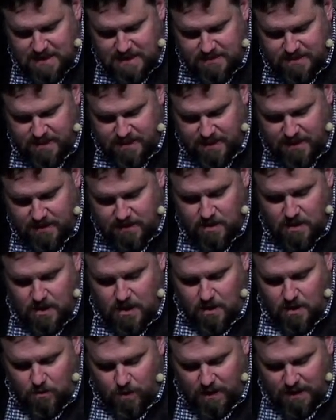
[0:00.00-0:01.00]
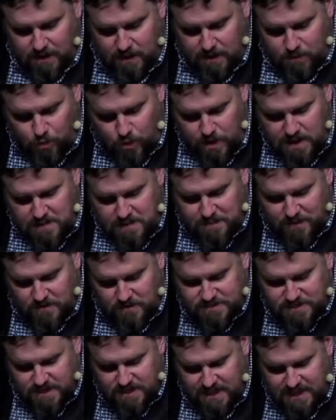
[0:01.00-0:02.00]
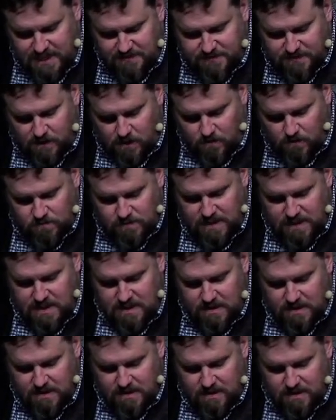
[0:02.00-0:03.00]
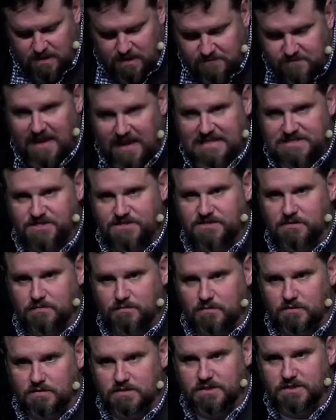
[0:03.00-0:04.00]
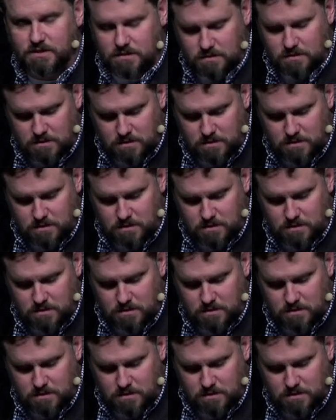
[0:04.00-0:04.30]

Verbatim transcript: anything, while the weak person eats only vegetables.